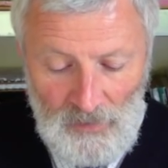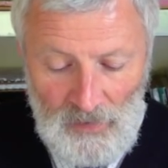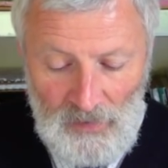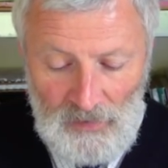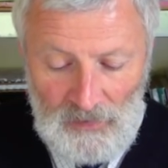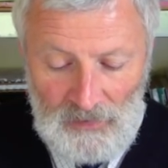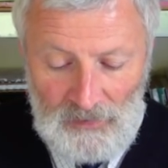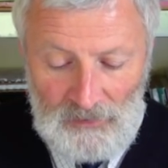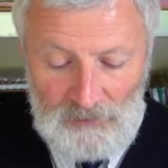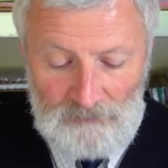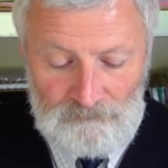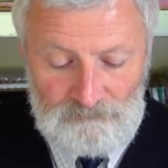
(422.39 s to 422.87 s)

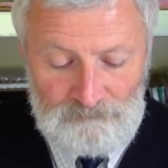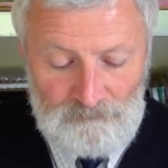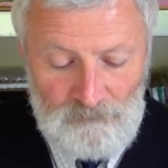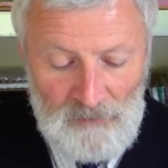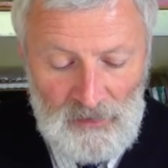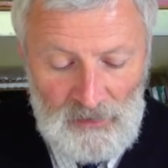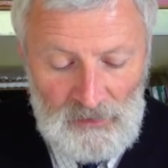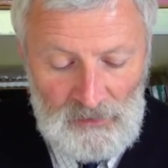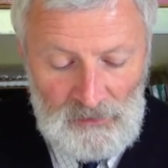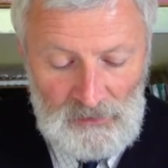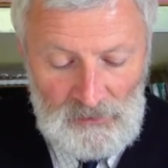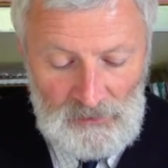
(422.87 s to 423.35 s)
Um,
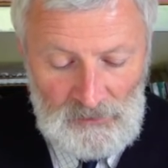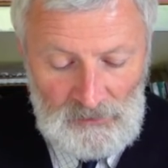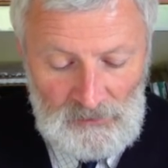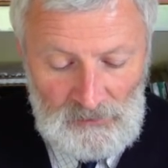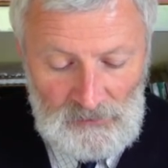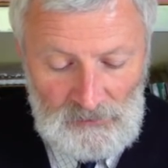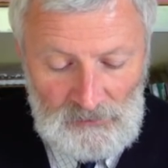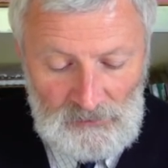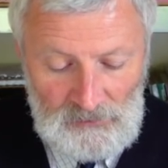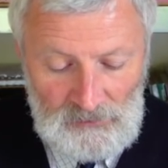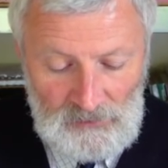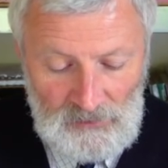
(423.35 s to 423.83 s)

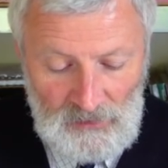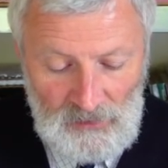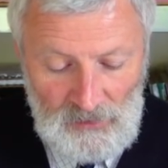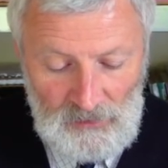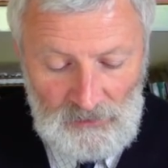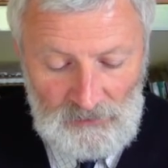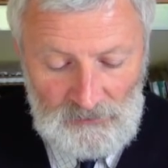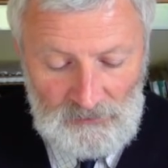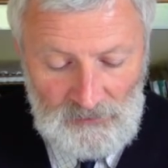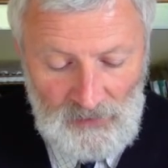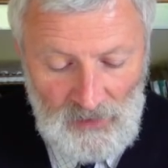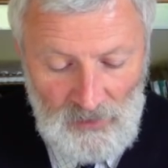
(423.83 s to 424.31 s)

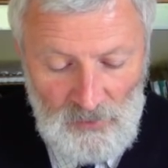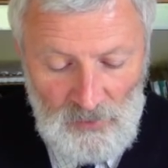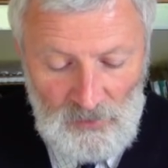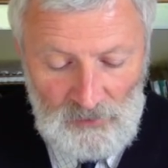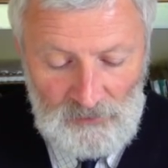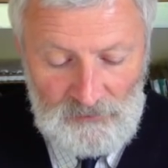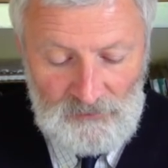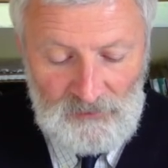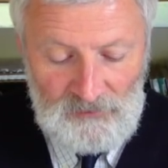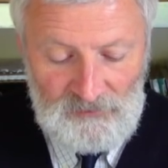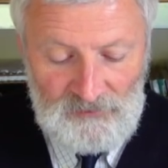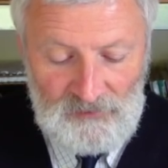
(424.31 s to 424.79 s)
Kurt
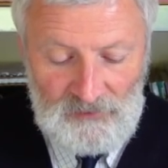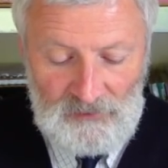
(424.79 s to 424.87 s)
Nolan, is